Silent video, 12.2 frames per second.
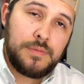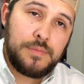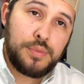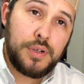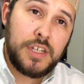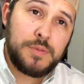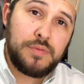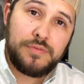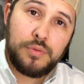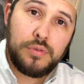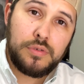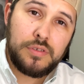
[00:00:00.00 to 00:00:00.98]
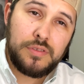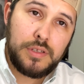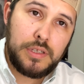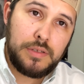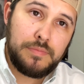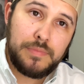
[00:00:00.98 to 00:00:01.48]
price before
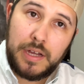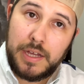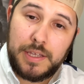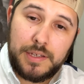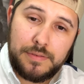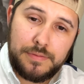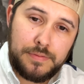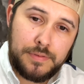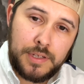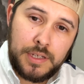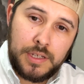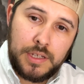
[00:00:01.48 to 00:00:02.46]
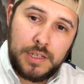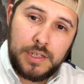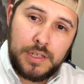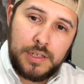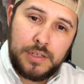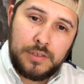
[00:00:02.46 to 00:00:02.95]
the hike of
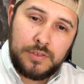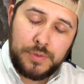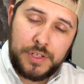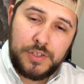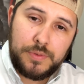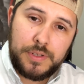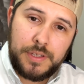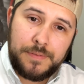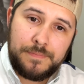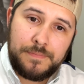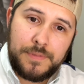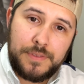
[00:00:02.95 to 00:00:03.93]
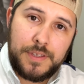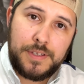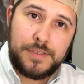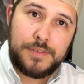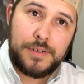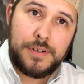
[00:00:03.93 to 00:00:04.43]
2020
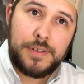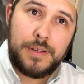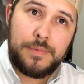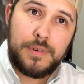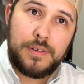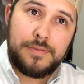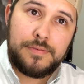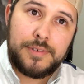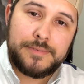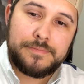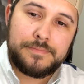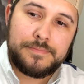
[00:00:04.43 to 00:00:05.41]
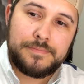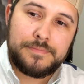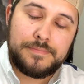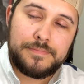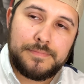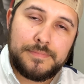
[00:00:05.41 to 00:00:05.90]
things started to get rough.
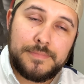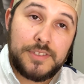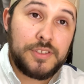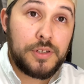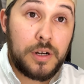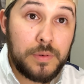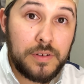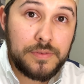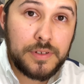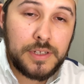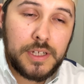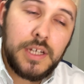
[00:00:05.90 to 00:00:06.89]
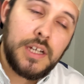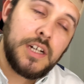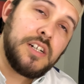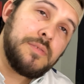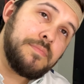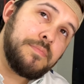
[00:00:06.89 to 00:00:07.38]
Still are rough.
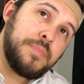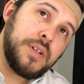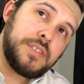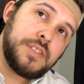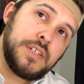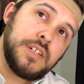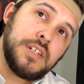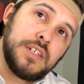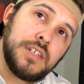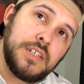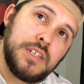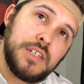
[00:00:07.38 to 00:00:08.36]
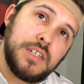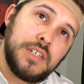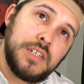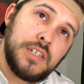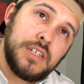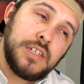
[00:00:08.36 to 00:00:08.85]
Um, but uh,
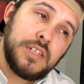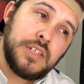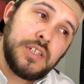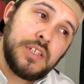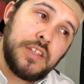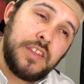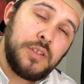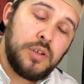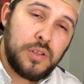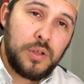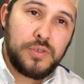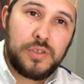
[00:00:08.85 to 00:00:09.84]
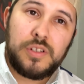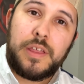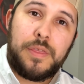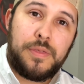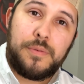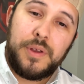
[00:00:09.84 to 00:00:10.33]
I think they are closer to like
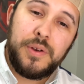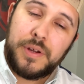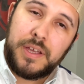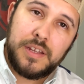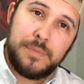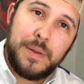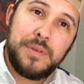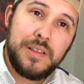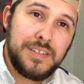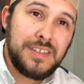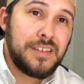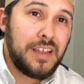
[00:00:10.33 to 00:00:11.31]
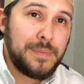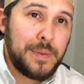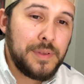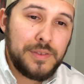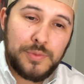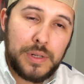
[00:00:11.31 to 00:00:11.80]
three grand, maybe less than that,
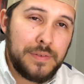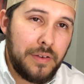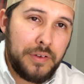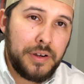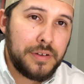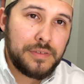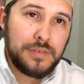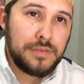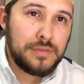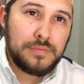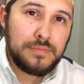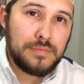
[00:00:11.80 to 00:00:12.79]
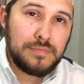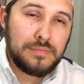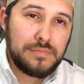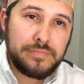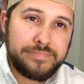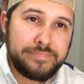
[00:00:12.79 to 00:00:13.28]
maybe 2,500.
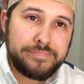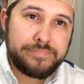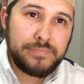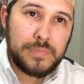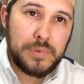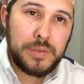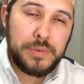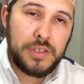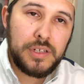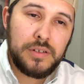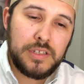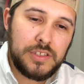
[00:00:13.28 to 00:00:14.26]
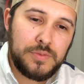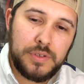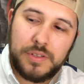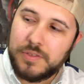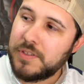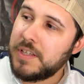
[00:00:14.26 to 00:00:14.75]
Maybe, you know, it's just one of
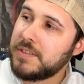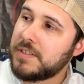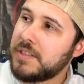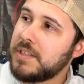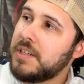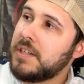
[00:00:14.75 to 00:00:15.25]
those things that